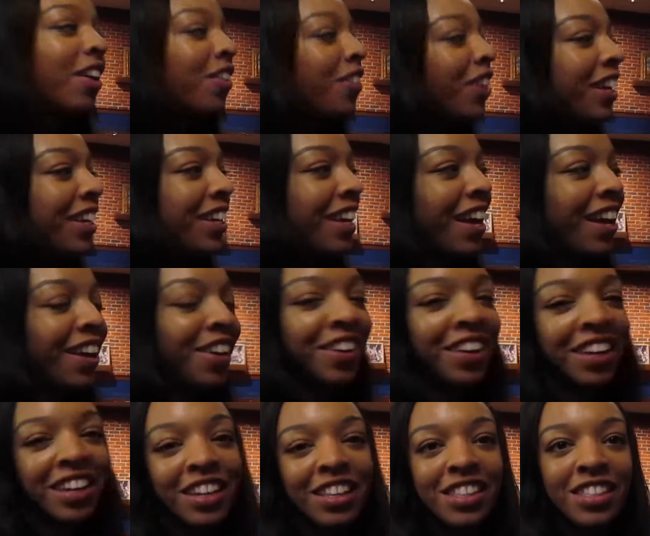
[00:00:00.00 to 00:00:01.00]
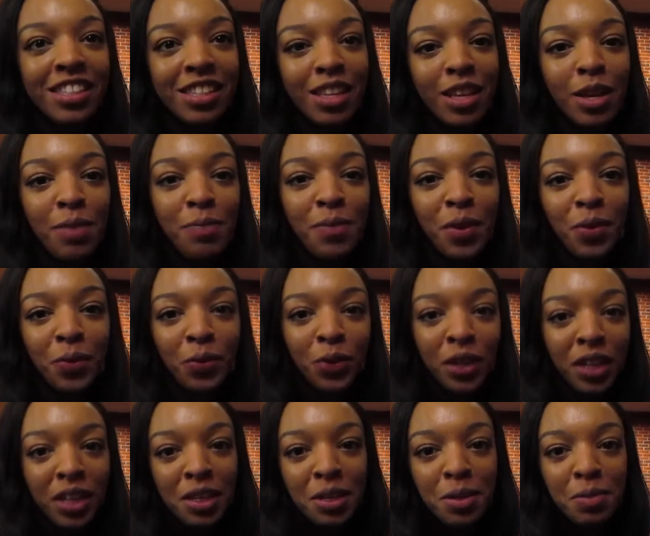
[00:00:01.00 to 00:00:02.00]
right now getting some
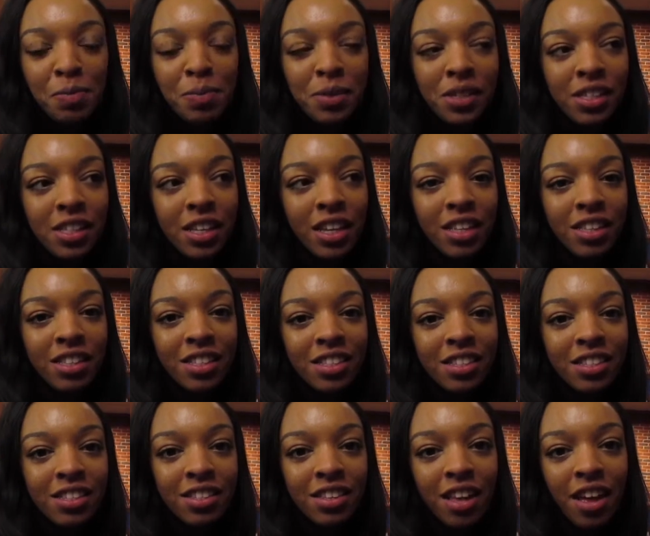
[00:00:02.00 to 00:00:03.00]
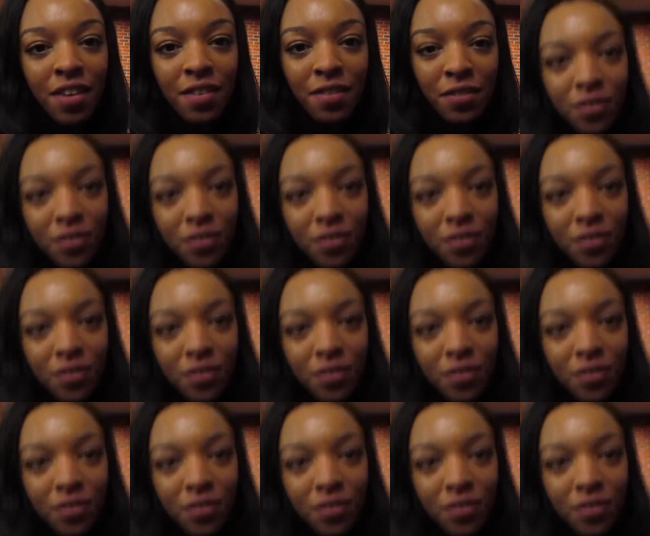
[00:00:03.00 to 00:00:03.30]
ribs and stuff.